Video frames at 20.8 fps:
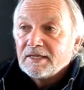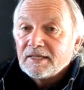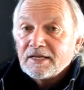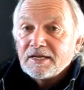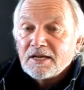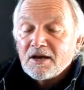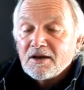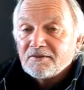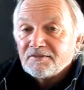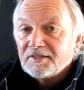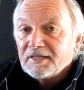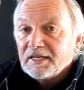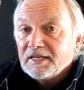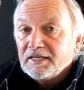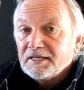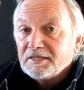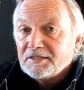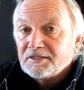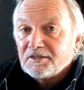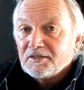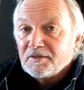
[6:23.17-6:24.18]
that after
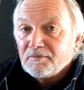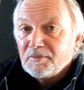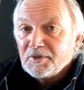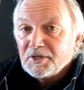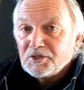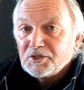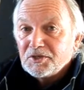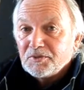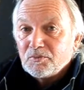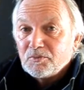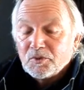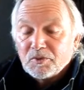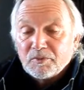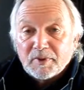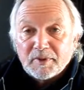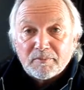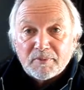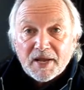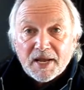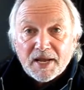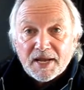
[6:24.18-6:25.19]
Easter the bishop would
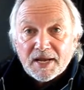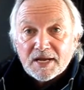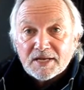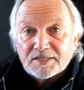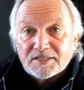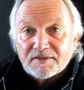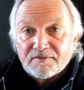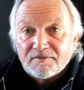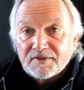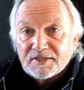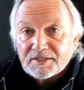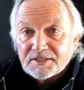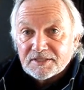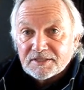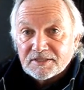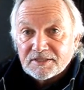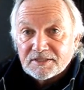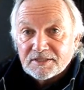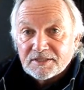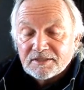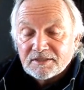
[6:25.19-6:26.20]
be paying us a
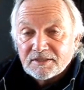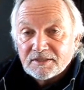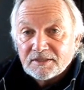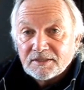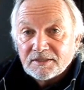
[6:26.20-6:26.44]
visit.